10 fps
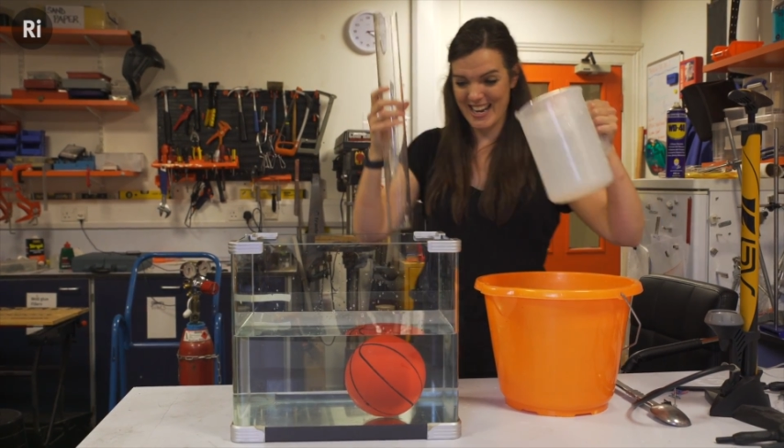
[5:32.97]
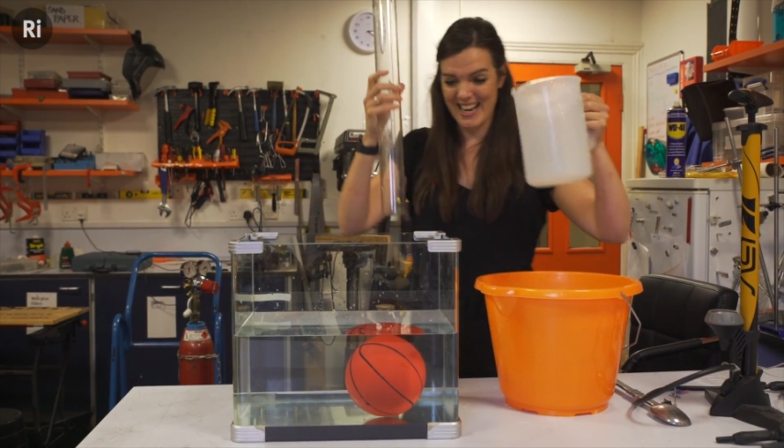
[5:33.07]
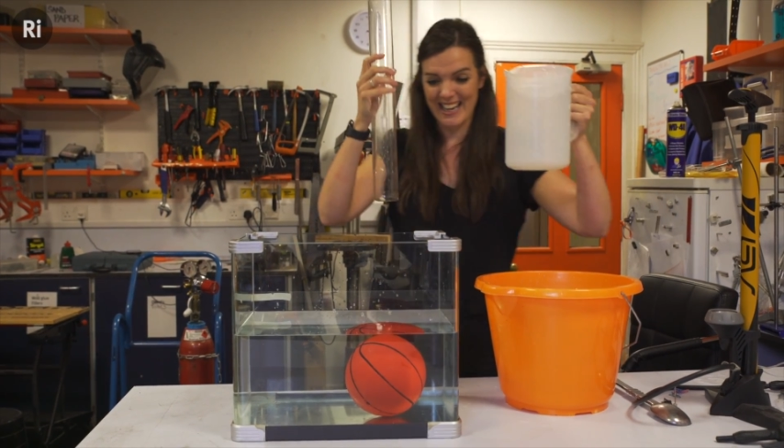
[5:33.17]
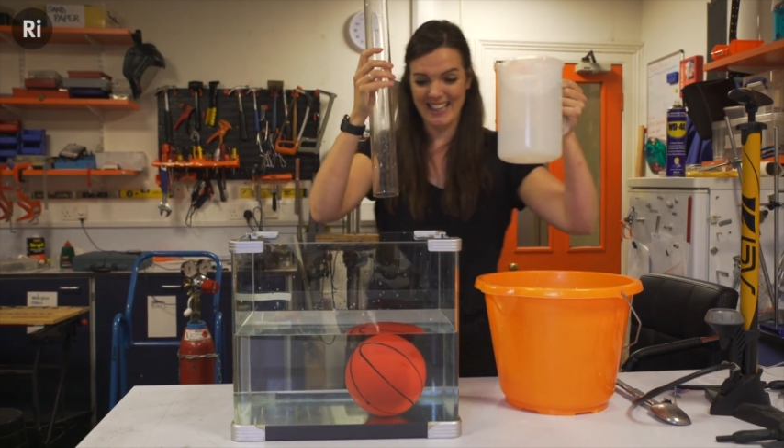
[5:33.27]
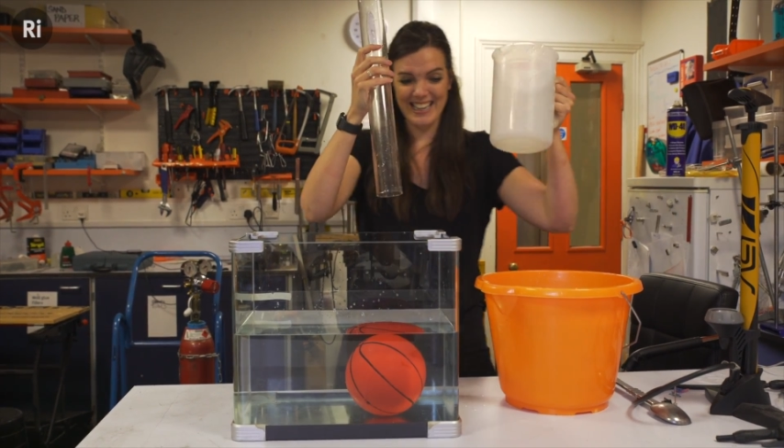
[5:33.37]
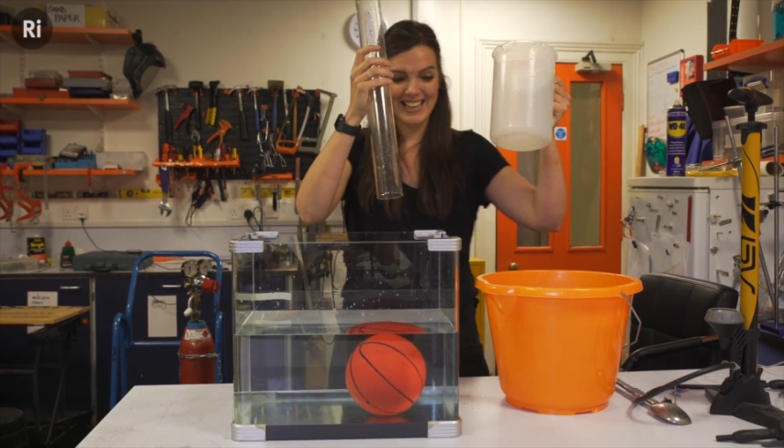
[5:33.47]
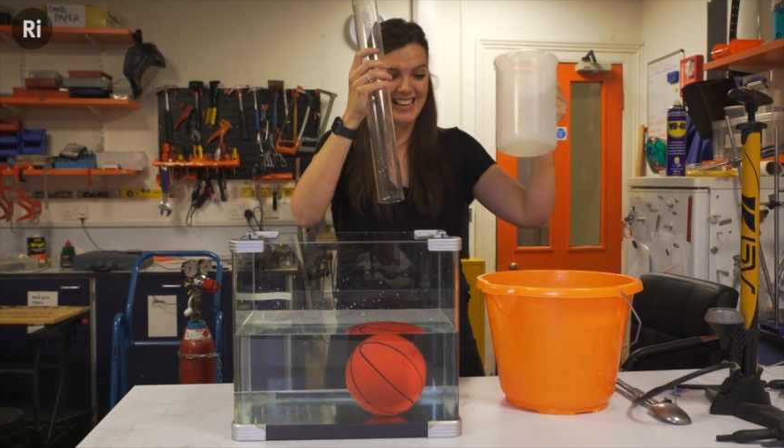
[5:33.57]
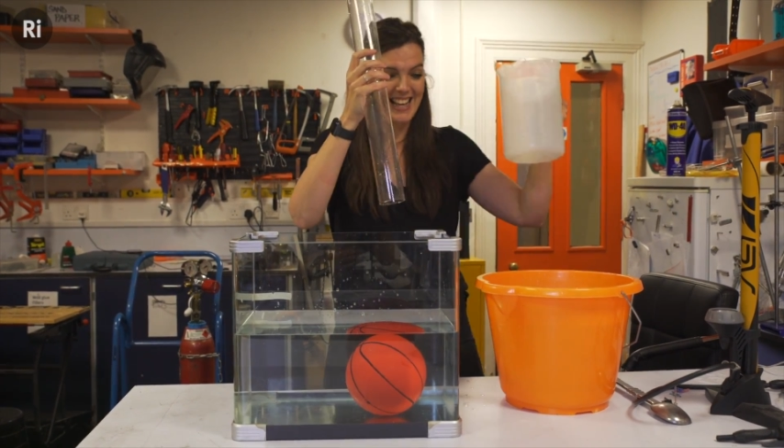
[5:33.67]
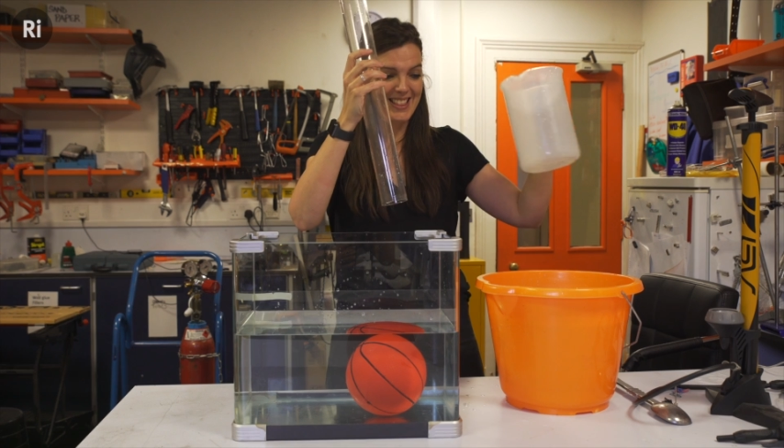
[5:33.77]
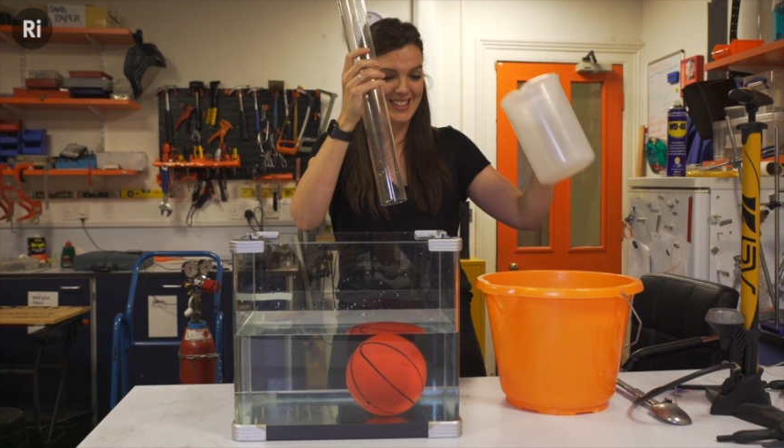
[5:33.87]
in
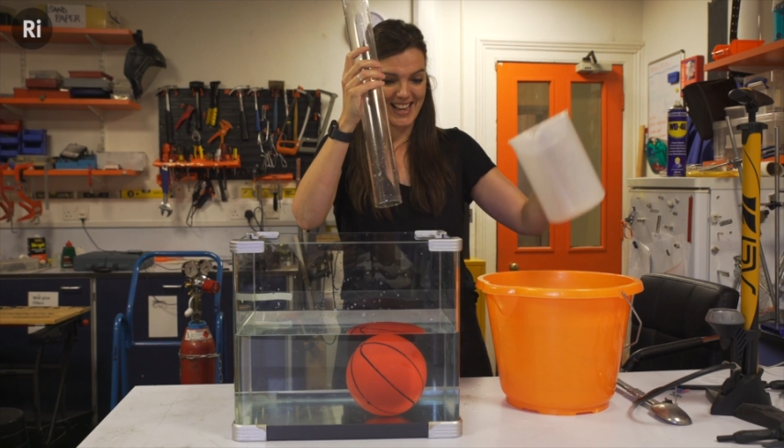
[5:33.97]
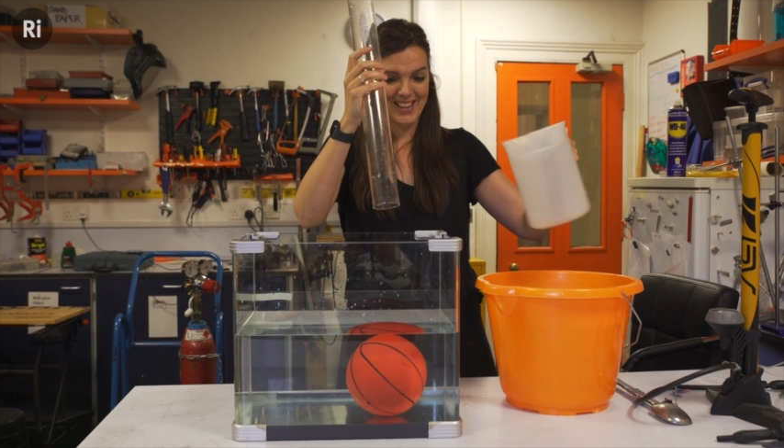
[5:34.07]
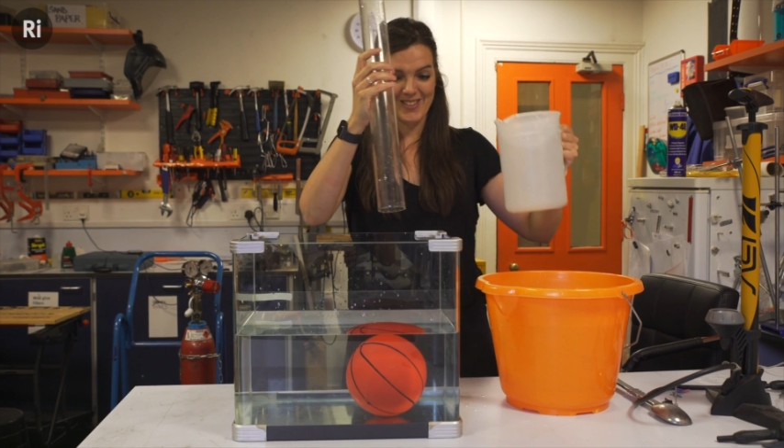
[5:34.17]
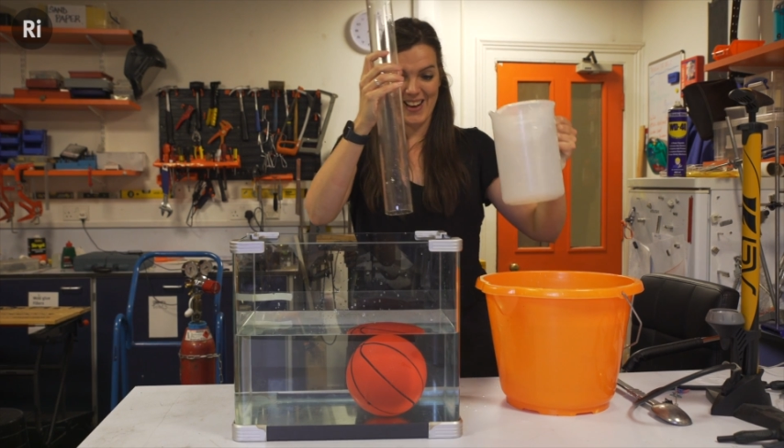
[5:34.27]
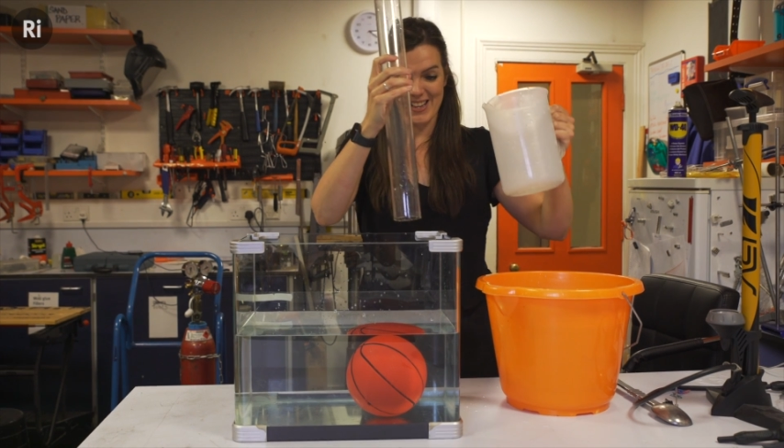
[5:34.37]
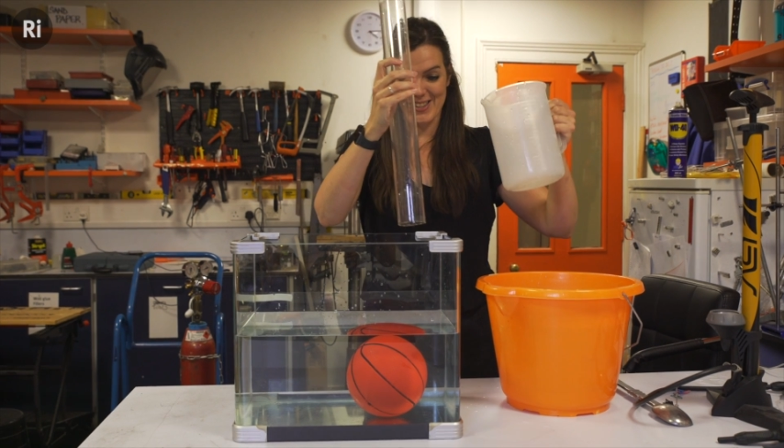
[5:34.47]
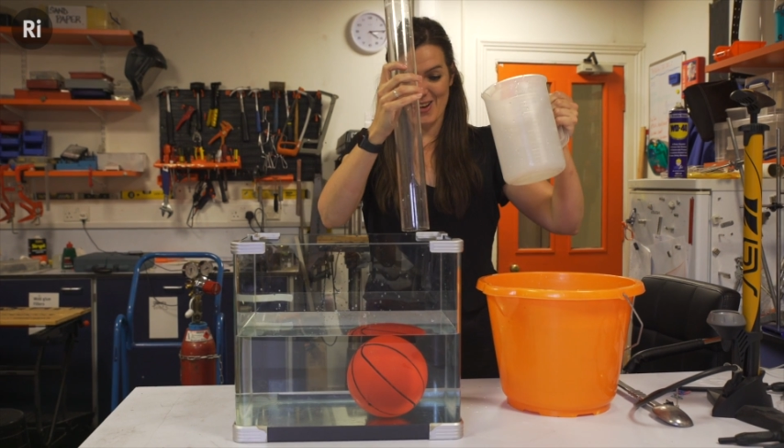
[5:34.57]
the saturated